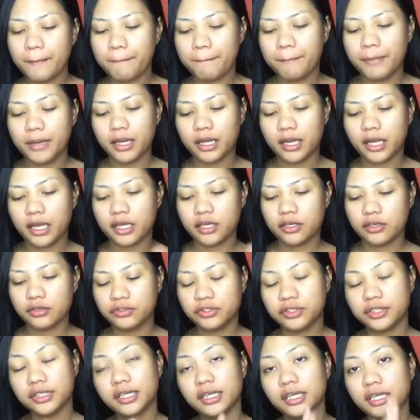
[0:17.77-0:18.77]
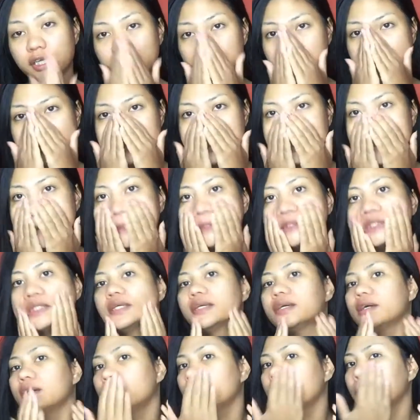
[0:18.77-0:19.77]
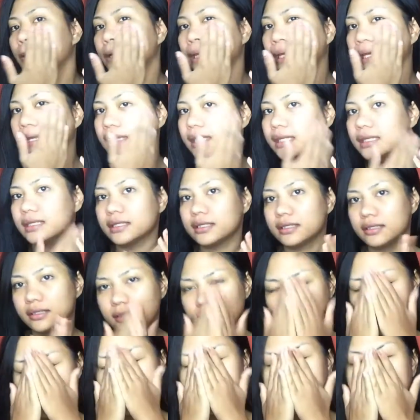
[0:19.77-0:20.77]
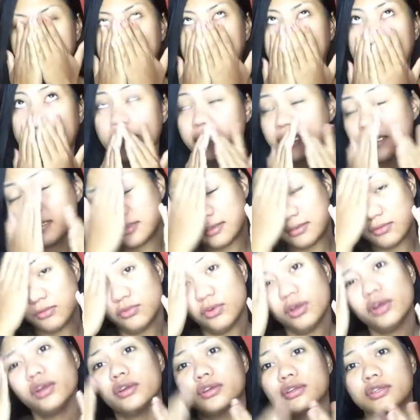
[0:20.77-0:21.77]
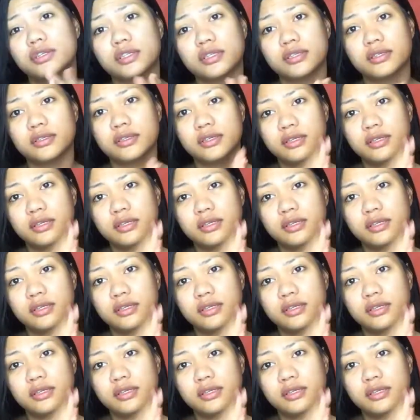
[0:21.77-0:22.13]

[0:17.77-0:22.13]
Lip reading: But I used it again 2 days ago and it worked.